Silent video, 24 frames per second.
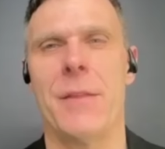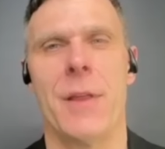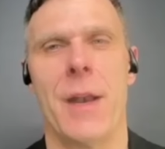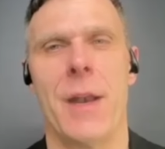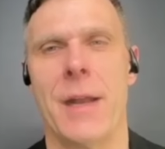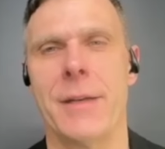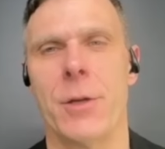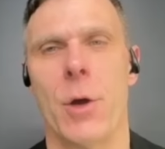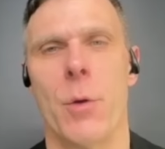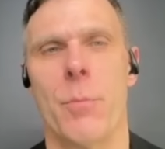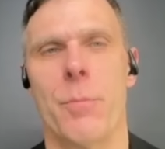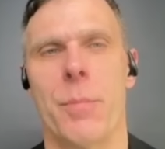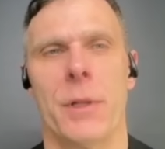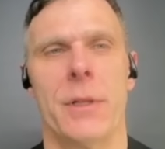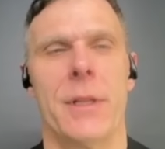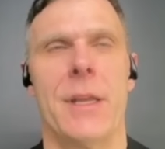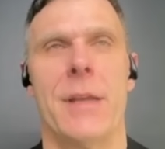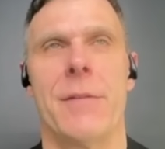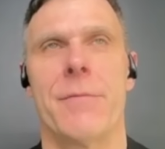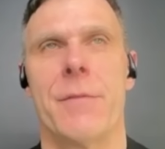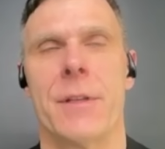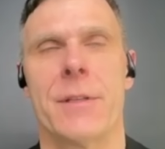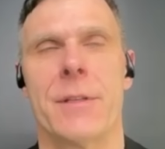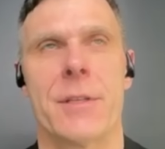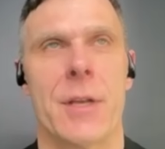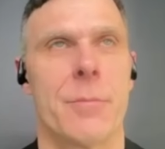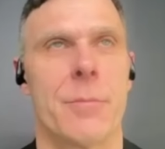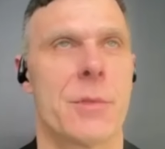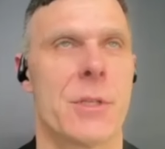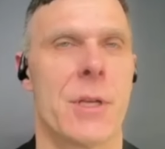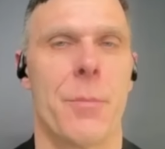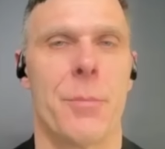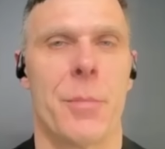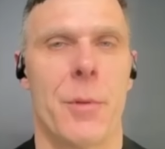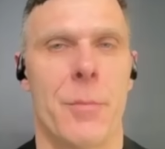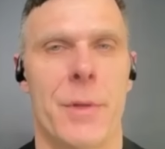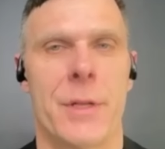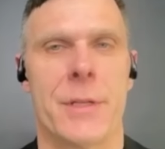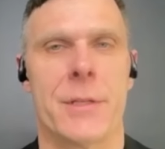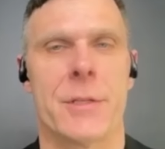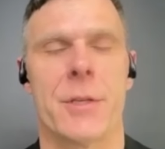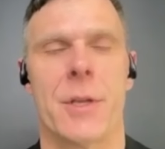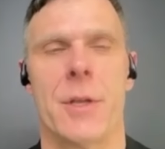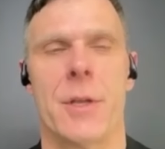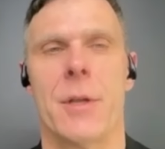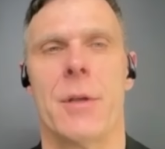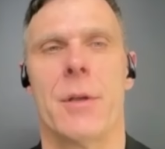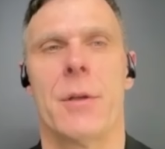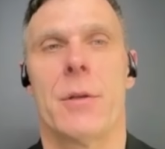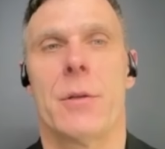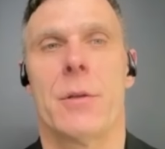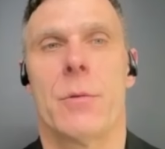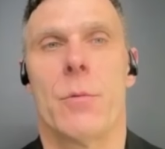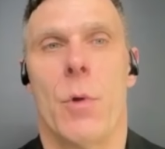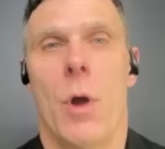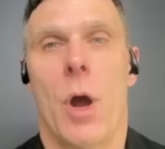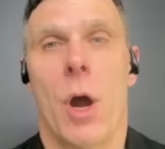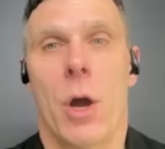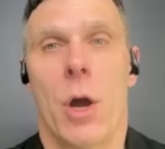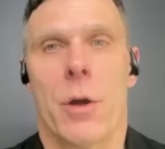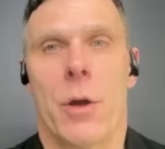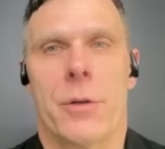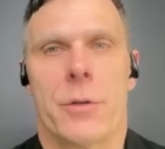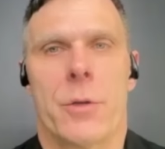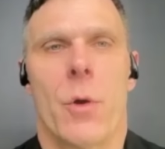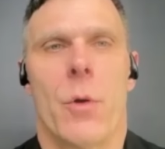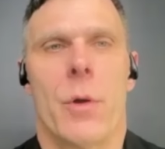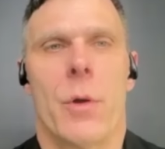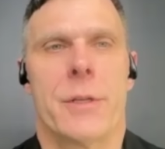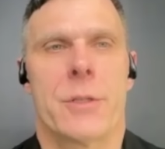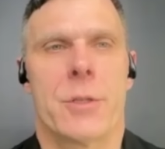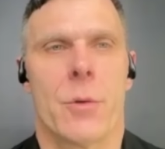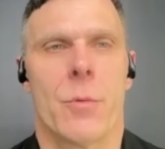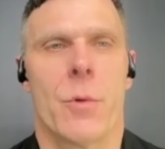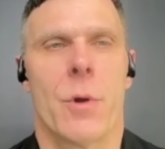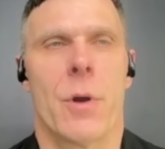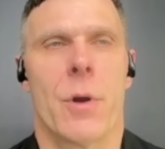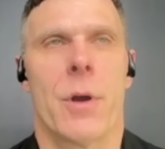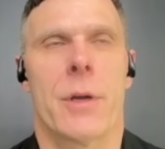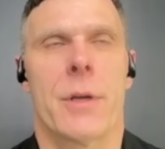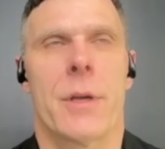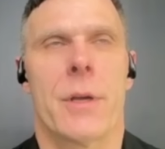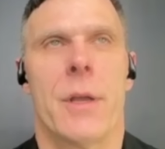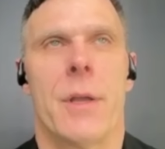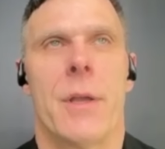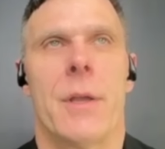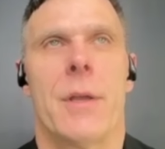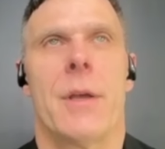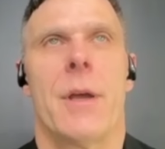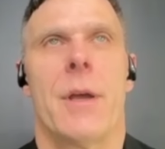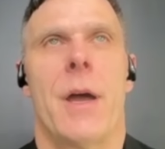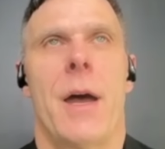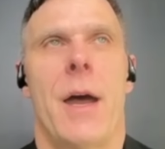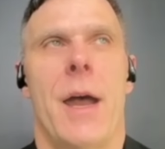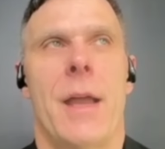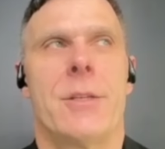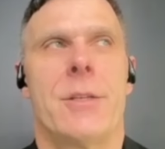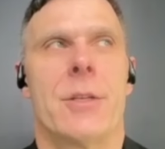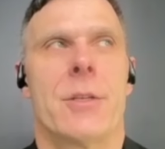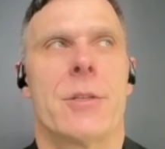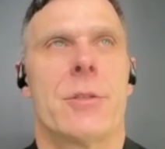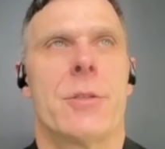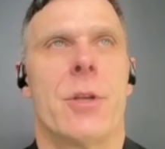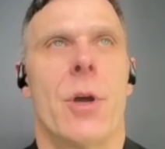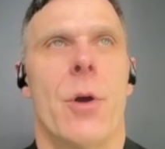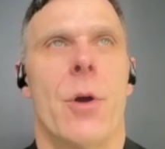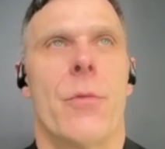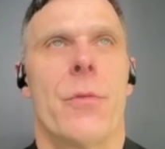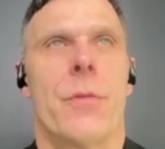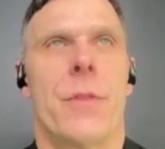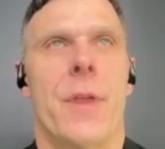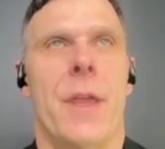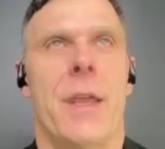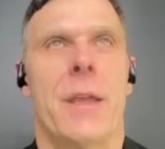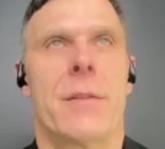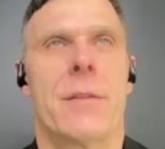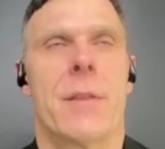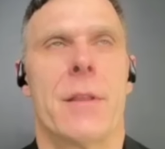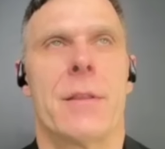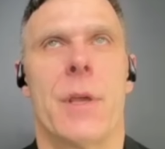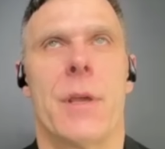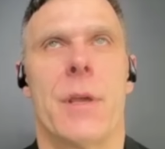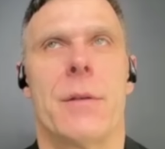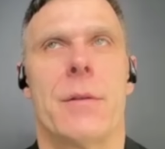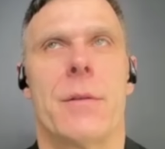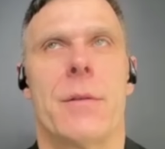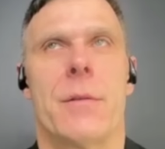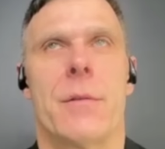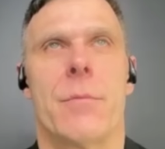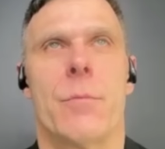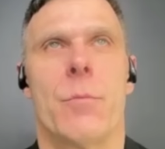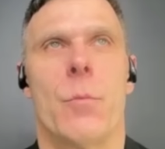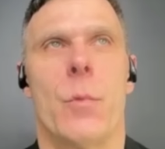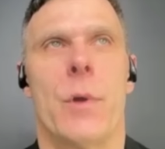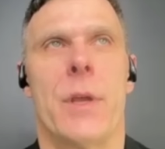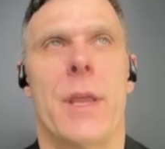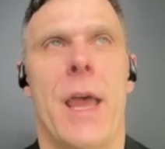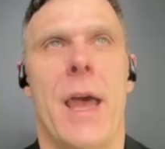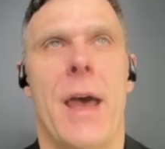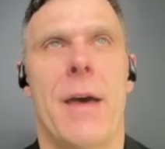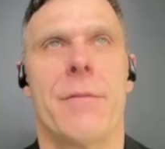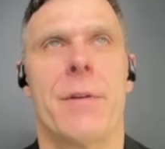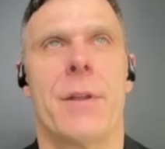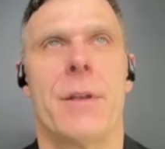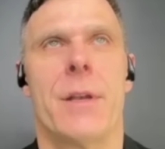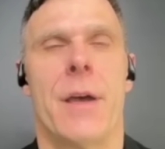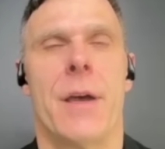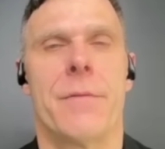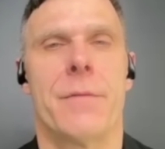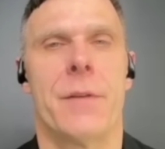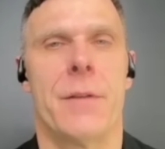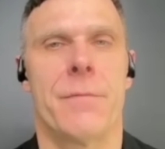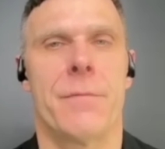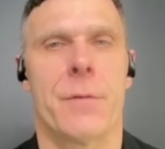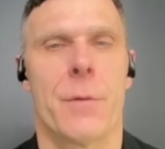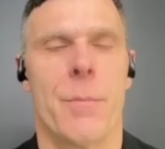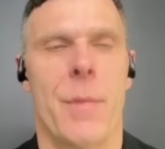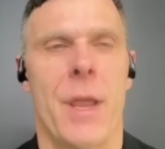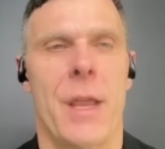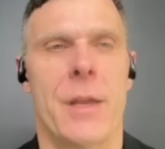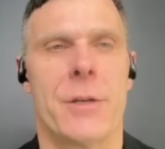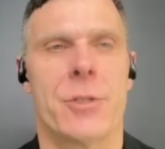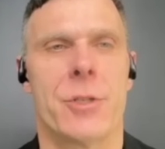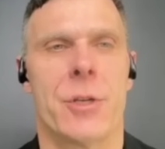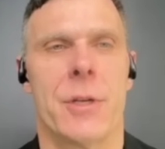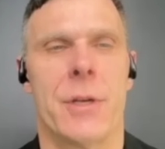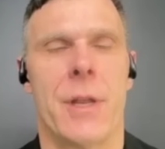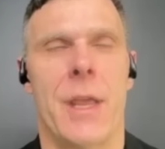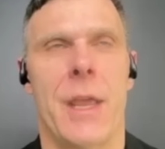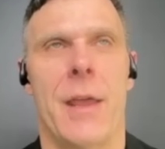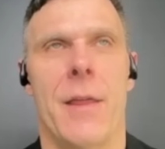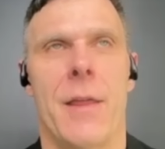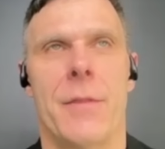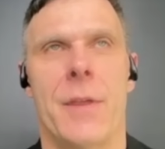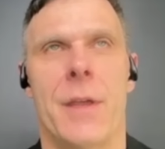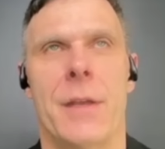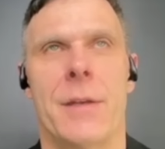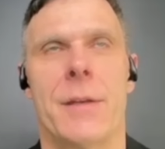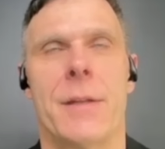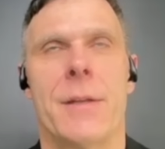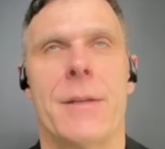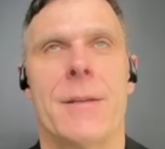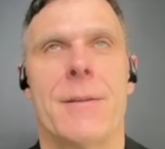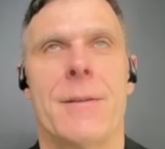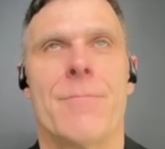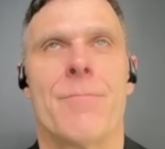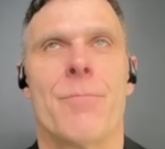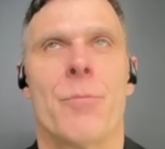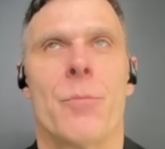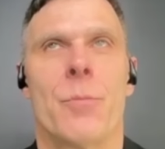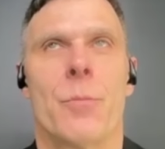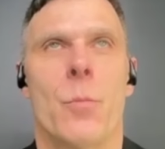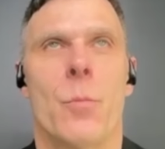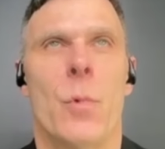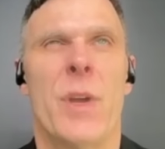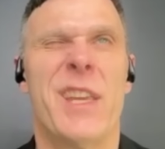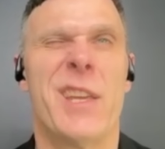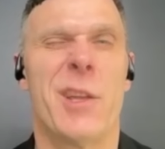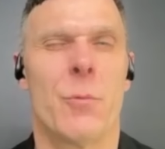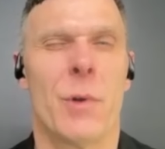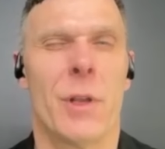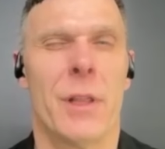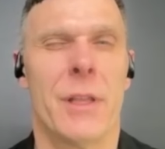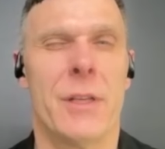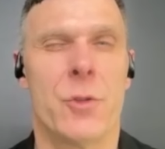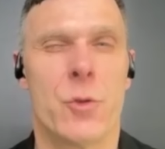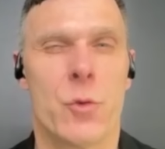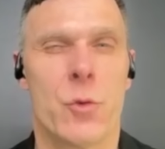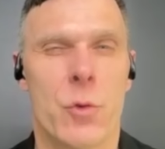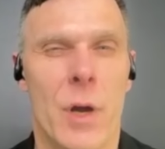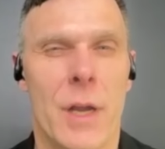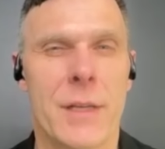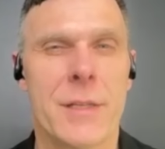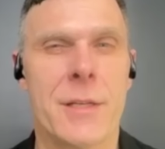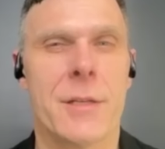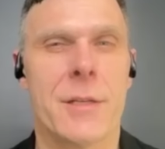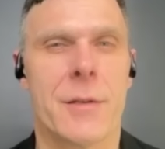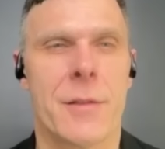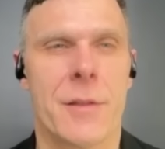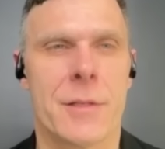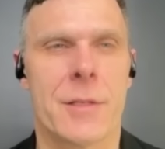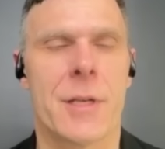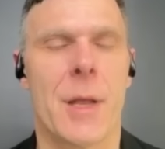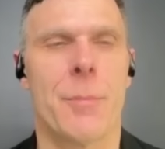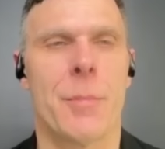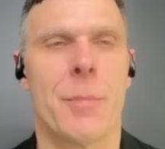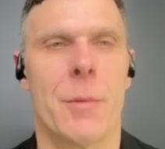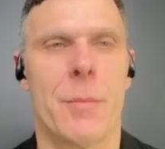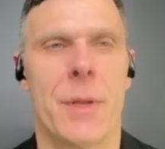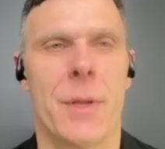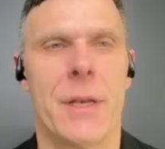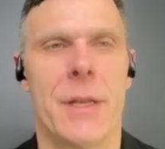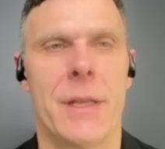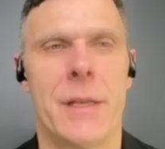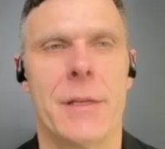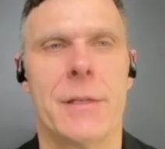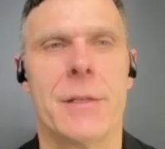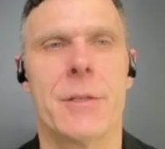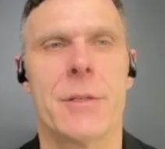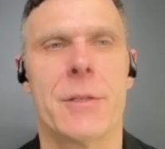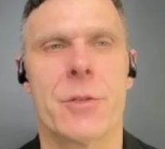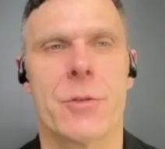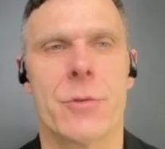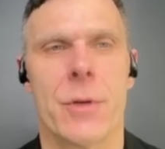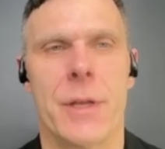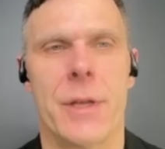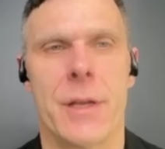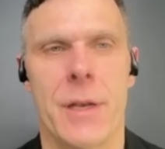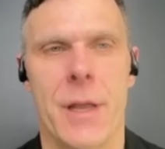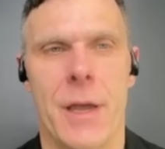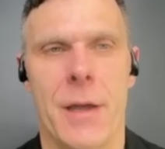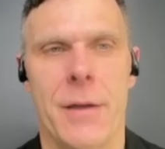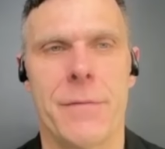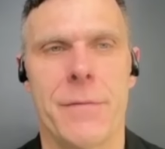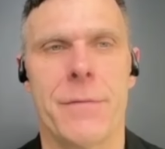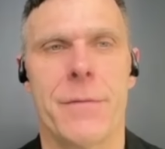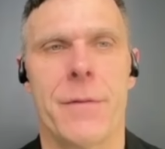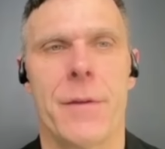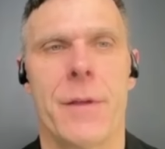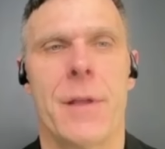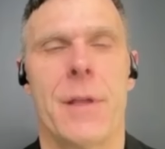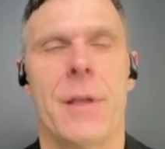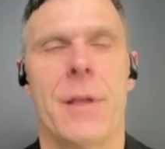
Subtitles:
mean that I don't believe that some supplements aren't going to work. I just don't think that we have enough information and that we can really trust the supplement industry enough